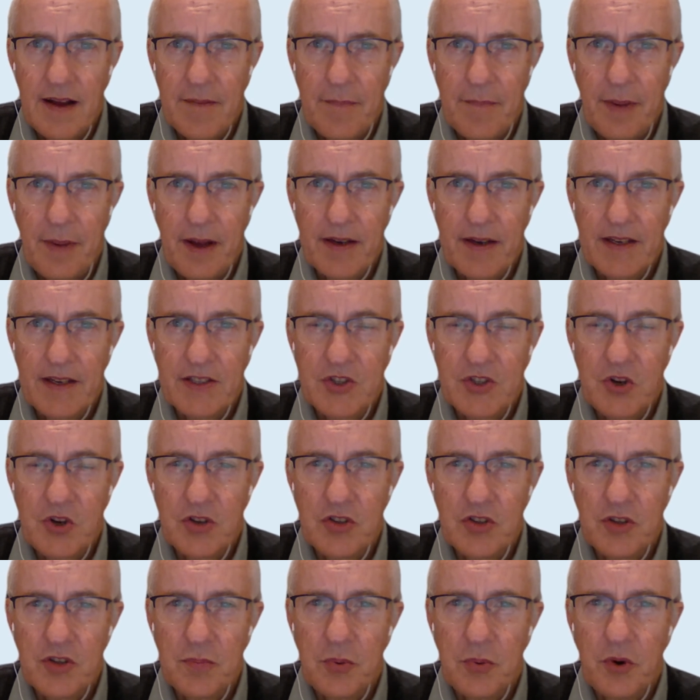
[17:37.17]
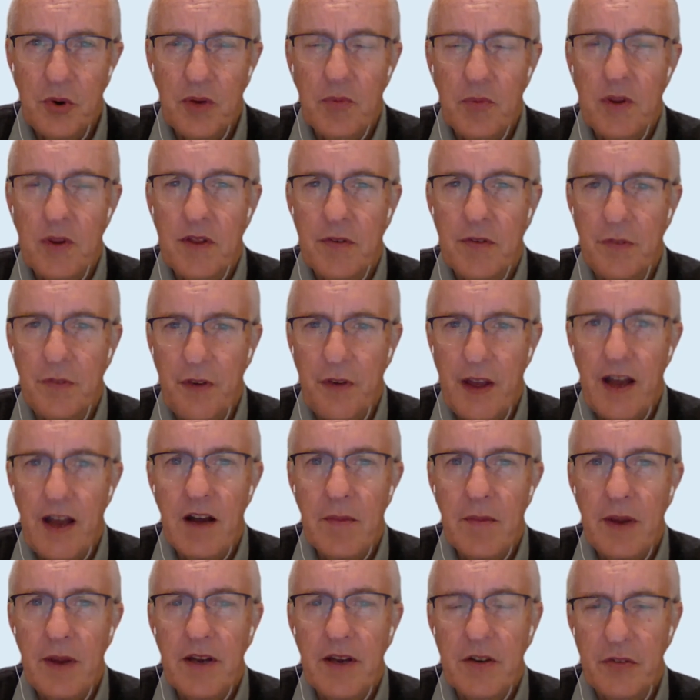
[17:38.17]
but it's got to the point where the
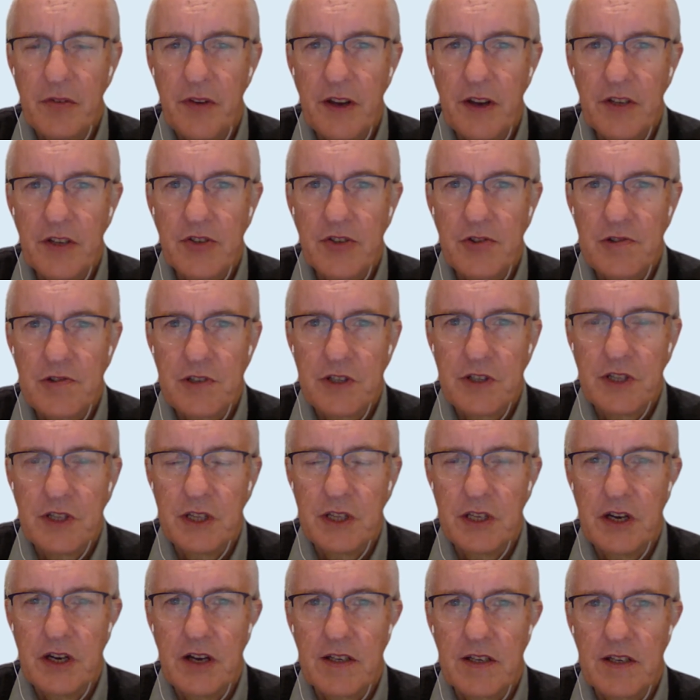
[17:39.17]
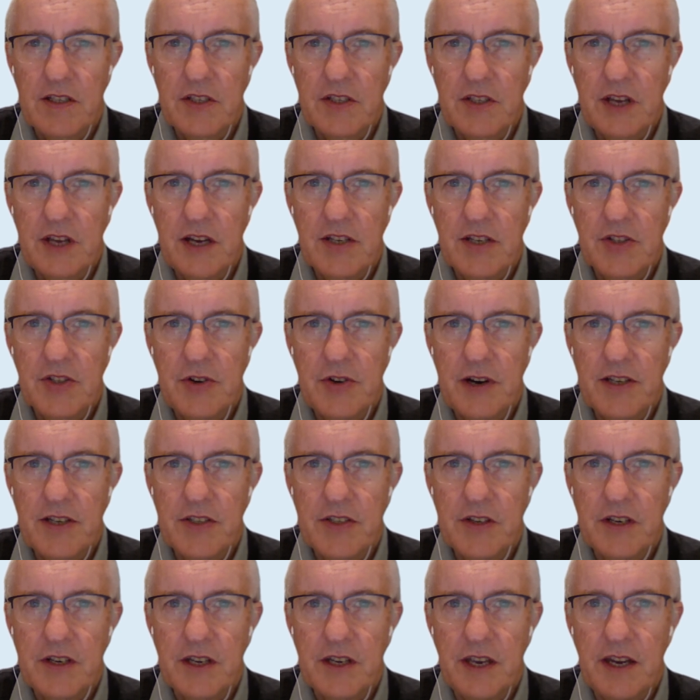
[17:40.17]
flour manufacturers in the United States are
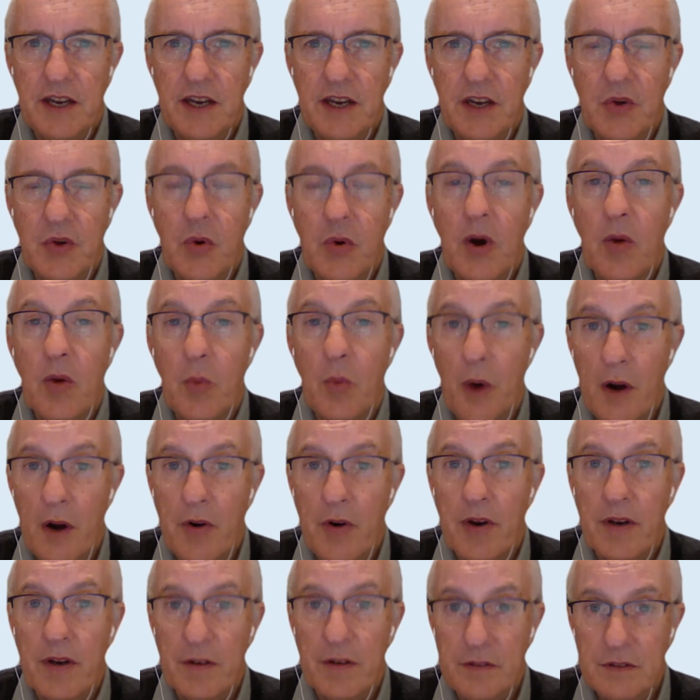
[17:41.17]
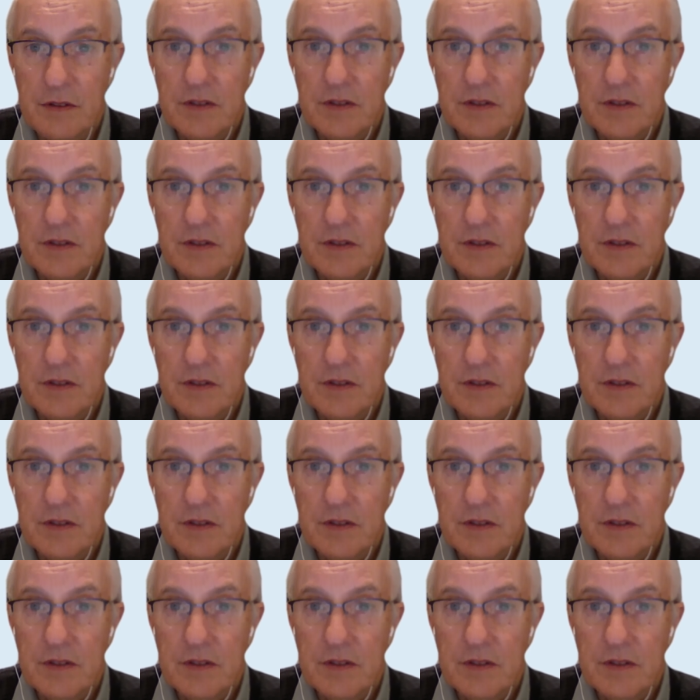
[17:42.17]
actually getting quite worried,